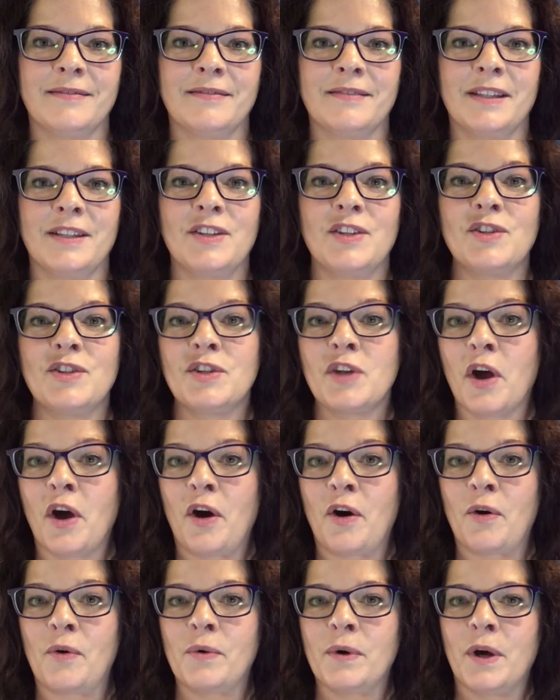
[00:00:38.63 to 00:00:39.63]

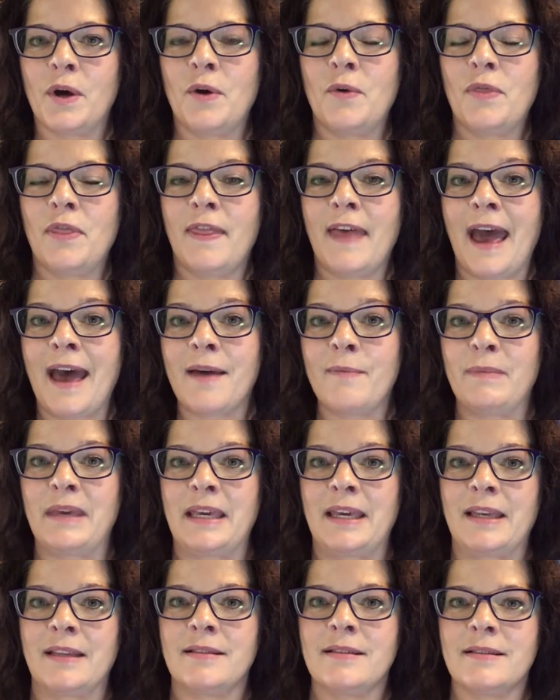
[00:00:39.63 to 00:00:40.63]
So that
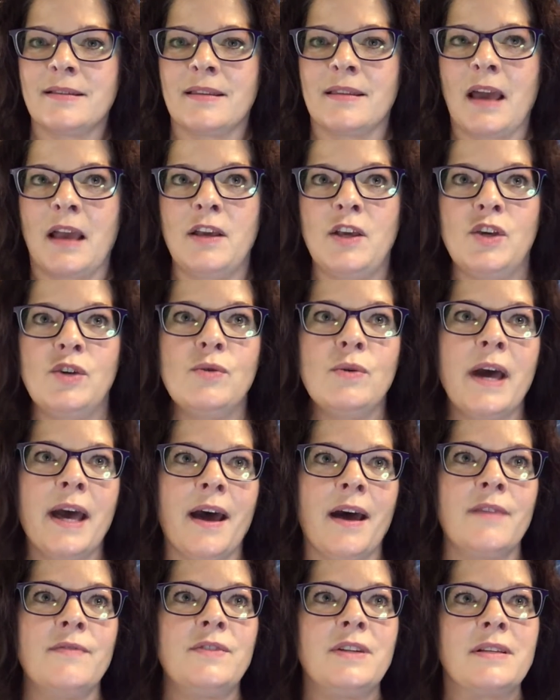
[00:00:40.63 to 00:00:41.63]
means that you
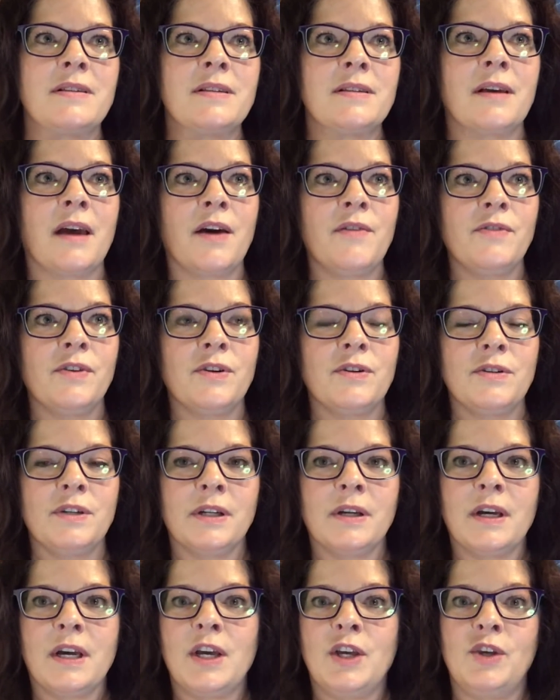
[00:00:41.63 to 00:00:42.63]
have discovered
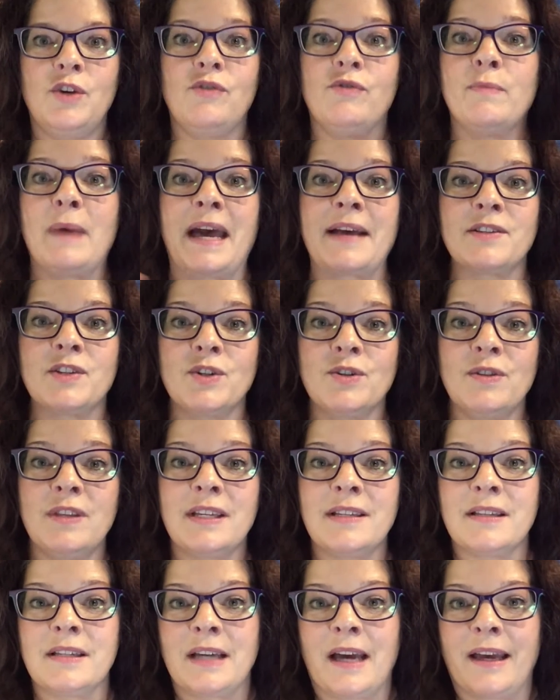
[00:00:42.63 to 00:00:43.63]
you've mastered
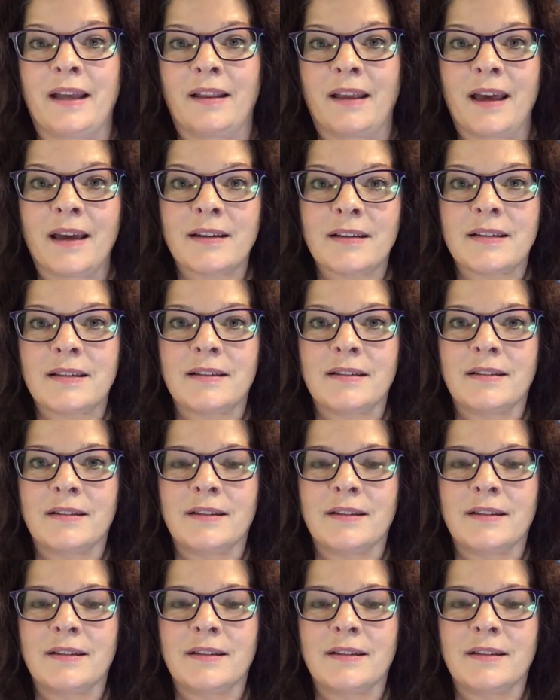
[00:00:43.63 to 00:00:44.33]
this dialect,